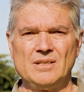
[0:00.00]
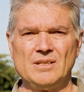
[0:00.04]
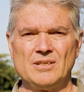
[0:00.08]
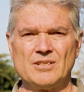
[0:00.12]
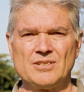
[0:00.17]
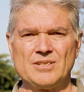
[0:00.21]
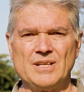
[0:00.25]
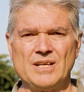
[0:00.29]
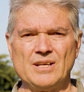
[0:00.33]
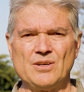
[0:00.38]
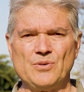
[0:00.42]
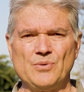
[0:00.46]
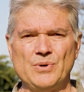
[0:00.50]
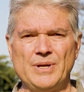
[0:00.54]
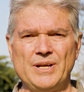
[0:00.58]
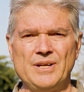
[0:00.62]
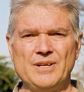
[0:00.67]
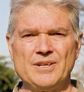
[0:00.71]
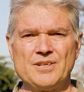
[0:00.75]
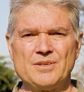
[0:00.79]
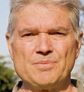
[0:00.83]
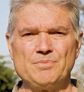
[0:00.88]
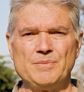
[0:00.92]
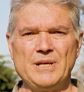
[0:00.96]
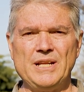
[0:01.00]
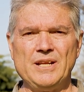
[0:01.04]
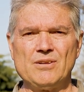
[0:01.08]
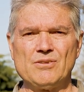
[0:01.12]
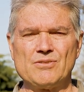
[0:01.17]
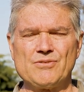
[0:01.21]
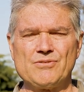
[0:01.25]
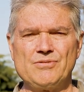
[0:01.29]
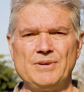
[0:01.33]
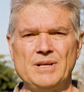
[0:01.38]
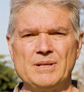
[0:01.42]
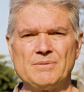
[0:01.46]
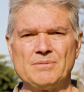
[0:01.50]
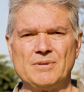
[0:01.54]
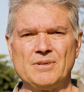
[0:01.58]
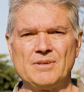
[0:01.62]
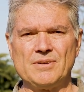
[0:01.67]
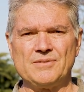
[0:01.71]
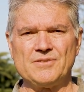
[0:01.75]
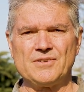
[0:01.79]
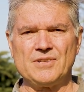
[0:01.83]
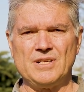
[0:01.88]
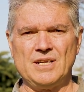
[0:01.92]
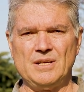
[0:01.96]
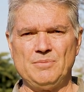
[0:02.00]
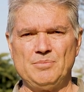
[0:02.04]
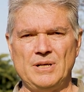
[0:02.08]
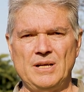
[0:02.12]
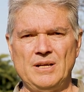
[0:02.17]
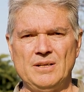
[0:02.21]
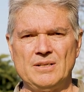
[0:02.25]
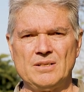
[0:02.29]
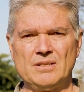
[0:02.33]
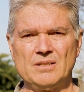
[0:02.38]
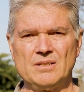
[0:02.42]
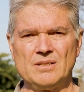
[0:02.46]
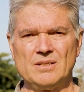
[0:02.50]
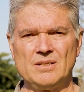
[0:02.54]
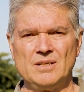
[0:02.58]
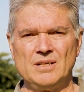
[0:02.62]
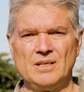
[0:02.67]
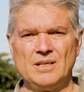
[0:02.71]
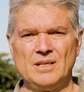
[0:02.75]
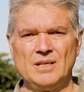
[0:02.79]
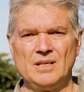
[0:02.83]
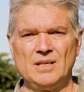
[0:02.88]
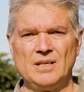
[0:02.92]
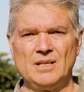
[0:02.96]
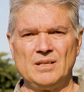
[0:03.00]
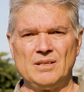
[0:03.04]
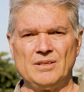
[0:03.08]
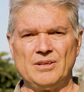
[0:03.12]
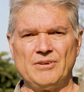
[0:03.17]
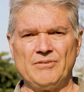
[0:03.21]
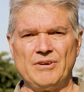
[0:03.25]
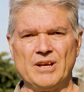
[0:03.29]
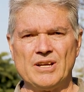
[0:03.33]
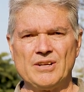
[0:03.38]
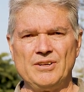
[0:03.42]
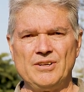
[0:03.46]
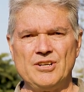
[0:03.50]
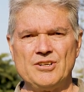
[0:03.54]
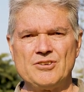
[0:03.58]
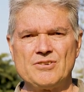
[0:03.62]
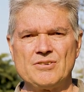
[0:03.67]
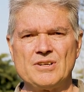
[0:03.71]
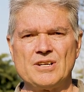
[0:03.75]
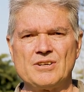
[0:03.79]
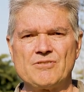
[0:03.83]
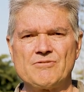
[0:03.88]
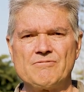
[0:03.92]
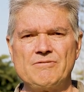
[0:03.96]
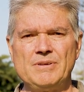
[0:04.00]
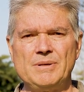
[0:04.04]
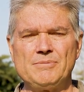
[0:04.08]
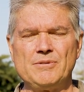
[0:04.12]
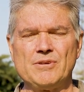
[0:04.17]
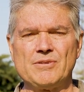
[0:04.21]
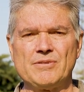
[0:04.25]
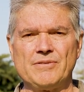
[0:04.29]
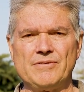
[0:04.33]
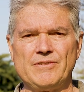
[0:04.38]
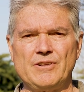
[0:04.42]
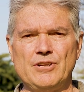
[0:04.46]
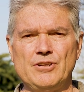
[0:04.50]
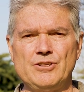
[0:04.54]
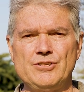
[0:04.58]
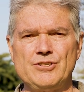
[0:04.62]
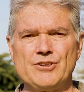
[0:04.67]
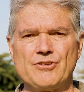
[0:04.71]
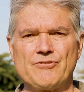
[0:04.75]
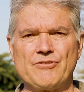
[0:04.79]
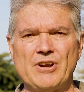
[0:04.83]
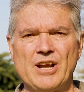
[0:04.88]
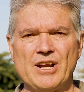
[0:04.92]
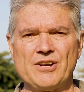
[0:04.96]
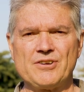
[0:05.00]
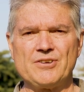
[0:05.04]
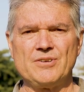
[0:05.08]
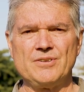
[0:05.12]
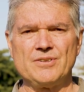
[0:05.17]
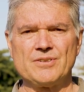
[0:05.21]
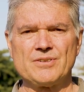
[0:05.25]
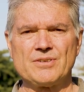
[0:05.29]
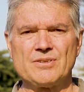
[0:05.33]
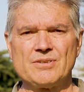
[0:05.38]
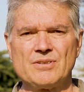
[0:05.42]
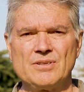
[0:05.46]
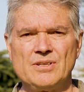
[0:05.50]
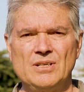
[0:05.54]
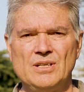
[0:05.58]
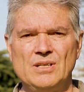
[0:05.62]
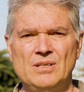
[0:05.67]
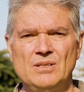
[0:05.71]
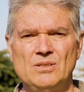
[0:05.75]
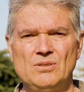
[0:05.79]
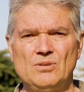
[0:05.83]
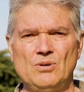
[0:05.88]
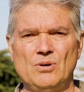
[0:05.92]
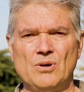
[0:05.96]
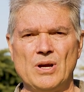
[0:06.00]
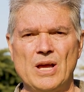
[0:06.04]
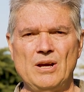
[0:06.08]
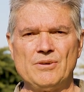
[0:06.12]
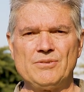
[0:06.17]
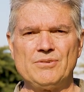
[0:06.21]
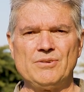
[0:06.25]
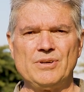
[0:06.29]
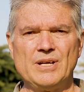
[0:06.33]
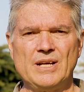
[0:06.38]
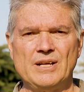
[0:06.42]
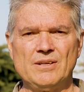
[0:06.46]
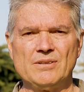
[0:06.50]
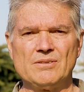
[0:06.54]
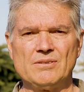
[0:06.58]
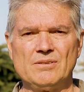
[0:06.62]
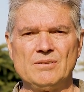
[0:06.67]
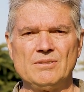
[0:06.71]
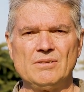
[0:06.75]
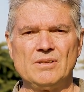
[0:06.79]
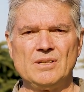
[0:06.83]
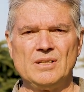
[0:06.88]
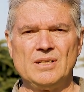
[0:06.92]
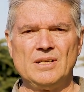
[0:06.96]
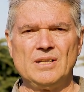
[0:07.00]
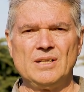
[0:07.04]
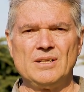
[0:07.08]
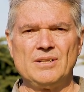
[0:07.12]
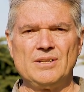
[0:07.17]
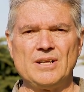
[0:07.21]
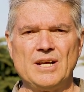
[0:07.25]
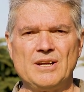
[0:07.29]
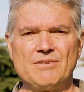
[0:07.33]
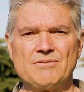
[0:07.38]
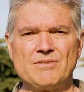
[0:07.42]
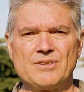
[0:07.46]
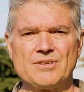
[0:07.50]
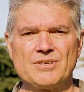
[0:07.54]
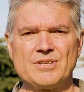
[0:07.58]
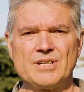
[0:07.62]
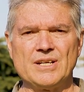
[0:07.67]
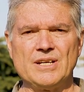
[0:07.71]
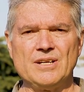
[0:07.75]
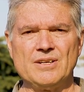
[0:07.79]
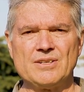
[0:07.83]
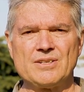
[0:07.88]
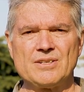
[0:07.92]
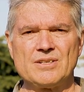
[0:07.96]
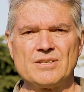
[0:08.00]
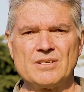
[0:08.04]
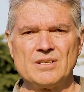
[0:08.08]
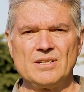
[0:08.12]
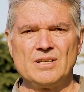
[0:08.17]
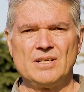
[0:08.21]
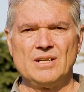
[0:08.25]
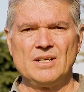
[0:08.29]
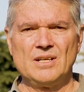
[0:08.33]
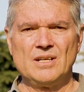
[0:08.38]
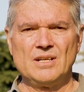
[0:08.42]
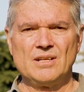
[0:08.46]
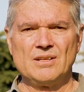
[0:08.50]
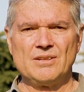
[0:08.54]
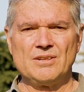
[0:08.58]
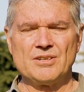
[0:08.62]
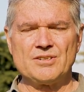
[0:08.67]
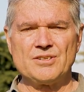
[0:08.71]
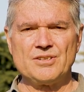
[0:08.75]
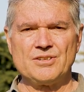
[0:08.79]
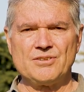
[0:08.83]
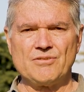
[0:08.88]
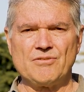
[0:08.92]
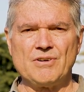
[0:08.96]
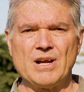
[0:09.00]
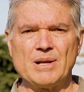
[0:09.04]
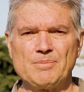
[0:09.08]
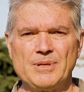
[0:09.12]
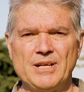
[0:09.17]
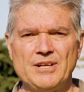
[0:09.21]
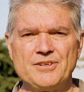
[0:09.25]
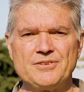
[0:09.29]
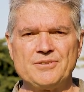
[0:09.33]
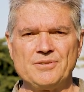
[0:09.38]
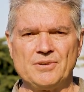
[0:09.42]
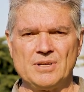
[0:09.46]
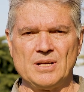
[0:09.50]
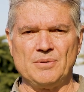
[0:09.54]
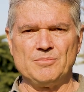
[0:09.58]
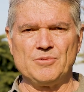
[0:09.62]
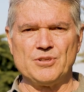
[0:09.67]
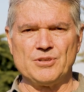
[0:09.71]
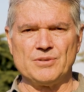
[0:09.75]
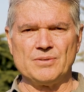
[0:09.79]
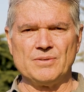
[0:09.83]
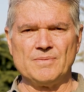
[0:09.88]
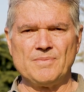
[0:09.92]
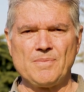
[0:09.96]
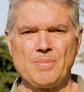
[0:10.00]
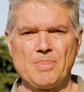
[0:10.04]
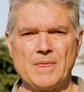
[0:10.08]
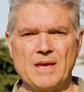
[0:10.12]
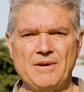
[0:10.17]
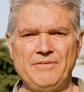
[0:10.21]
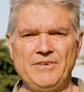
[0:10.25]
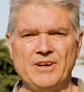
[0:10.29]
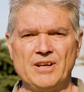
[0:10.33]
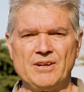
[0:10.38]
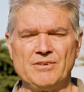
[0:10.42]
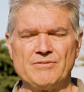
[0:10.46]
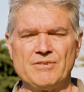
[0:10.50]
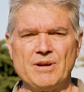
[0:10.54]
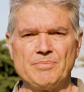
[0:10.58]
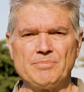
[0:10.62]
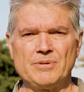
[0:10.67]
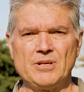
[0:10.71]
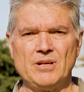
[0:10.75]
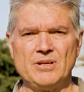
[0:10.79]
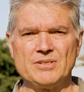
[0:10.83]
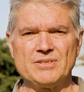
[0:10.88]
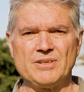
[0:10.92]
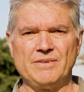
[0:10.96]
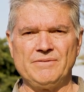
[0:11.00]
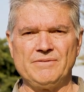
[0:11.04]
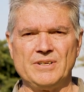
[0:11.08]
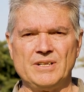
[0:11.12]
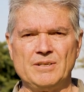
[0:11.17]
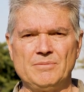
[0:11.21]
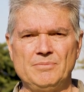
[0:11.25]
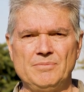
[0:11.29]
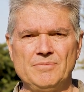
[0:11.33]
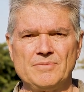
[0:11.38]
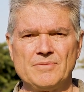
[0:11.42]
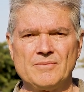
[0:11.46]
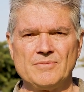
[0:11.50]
snake awareness, medical treatment of snake bite, the recognition and treatment of allergic reactions, or how to handle dangerous snakes, this is the right place to come to. African Reptiles and Venom